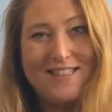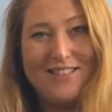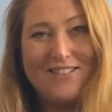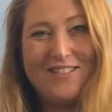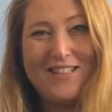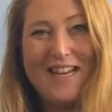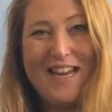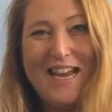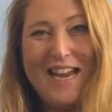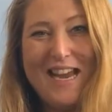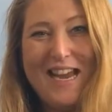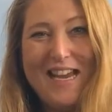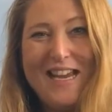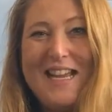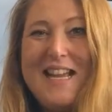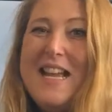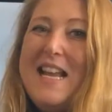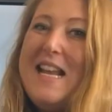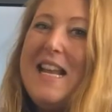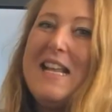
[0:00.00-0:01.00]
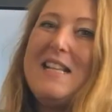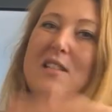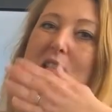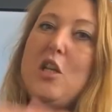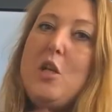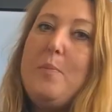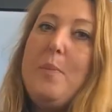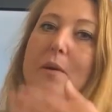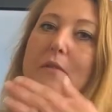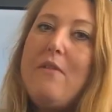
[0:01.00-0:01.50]
Okay, let's
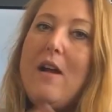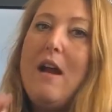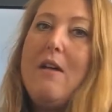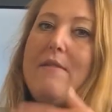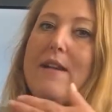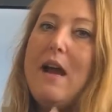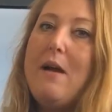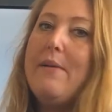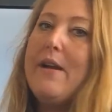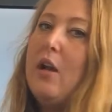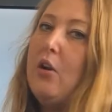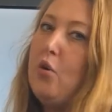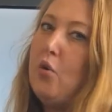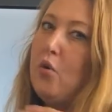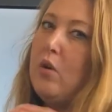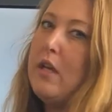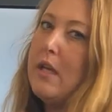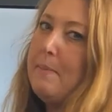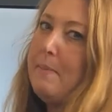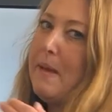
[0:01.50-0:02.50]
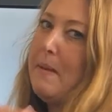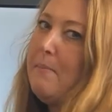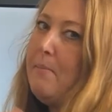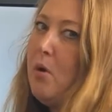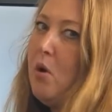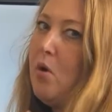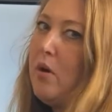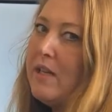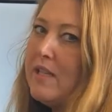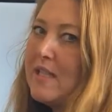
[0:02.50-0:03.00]
loop it round now and I'll go a bit
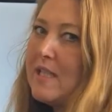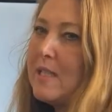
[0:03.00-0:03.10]
more at